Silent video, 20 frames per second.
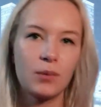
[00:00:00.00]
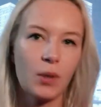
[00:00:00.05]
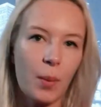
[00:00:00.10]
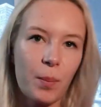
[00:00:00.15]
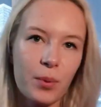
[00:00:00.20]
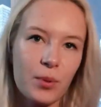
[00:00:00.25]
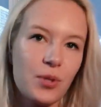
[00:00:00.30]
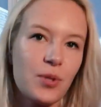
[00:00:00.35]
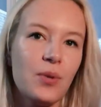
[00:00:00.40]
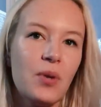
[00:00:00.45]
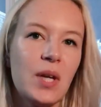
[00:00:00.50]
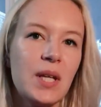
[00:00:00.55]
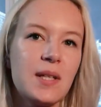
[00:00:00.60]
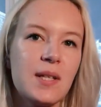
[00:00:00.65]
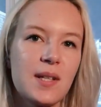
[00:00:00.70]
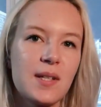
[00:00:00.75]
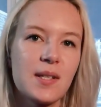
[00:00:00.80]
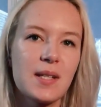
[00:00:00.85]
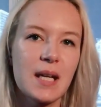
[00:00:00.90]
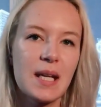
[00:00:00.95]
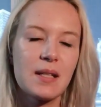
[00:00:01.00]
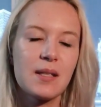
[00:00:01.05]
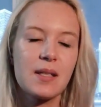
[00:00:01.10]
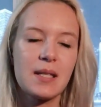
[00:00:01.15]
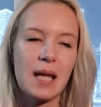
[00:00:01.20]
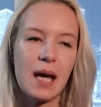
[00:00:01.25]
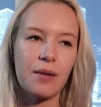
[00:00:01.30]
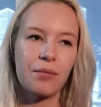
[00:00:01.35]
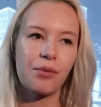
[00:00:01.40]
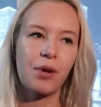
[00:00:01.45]
opportunities and
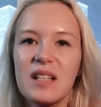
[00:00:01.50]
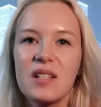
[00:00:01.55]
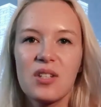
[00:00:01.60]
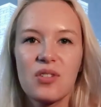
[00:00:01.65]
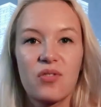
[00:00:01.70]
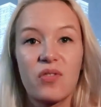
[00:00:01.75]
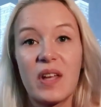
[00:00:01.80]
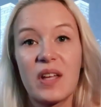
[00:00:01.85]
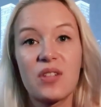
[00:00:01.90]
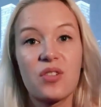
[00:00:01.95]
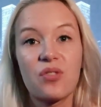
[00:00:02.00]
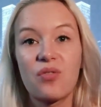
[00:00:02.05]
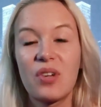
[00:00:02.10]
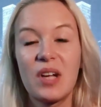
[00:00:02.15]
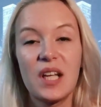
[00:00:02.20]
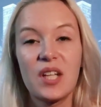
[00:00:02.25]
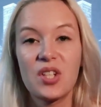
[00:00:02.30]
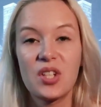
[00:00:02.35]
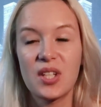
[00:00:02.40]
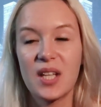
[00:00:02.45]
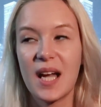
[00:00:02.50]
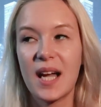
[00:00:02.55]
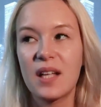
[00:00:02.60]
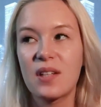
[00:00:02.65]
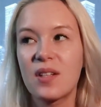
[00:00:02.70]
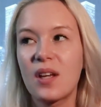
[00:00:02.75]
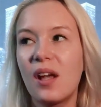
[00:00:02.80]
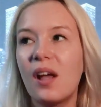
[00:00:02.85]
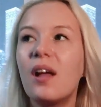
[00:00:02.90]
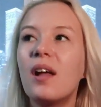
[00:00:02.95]
stuff. That's really
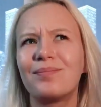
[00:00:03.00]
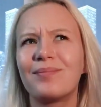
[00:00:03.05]
sad.